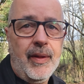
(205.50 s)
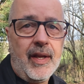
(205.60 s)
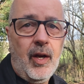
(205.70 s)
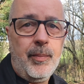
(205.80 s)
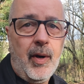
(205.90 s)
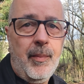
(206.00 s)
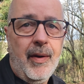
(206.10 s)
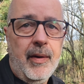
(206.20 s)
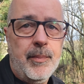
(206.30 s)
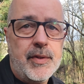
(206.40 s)
of the GoPro
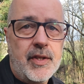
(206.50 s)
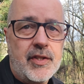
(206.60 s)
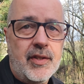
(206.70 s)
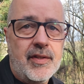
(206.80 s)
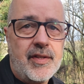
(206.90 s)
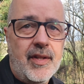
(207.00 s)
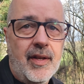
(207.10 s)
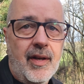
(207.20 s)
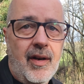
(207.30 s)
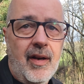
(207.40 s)
mounting positions
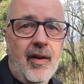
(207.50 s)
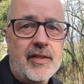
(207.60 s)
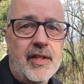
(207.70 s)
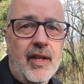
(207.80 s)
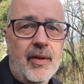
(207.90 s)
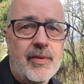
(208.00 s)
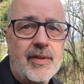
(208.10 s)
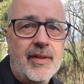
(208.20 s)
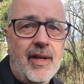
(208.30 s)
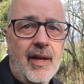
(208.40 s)
that I like to use.
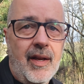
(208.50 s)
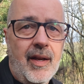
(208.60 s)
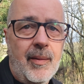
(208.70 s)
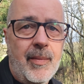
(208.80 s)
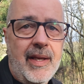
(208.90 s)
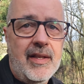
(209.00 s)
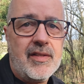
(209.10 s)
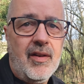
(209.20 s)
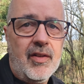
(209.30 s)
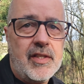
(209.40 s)

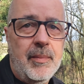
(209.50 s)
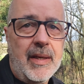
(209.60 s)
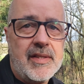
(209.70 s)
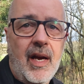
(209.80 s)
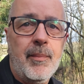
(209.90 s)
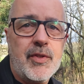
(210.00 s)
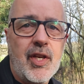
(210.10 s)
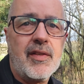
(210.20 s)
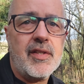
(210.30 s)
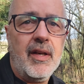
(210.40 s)
It's nice to mix it up
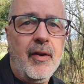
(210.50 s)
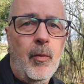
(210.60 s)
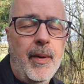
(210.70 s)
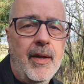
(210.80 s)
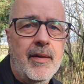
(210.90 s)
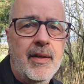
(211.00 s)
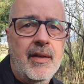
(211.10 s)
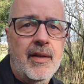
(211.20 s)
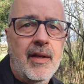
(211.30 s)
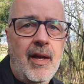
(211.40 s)
just a little bit,
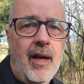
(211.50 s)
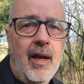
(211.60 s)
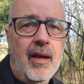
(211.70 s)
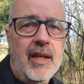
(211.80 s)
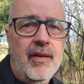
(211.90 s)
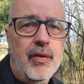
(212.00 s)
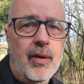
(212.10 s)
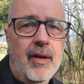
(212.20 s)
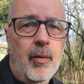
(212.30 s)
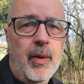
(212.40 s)
give you
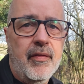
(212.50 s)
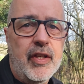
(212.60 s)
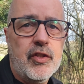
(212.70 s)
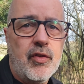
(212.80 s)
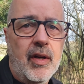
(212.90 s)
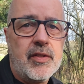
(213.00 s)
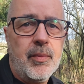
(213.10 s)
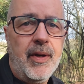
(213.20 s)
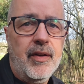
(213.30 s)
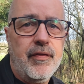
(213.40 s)
a little bit of interest
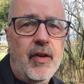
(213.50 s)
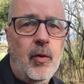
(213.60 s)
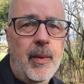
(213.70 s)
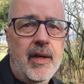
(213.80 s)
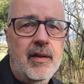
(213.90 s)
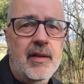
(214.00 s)
when you're filming.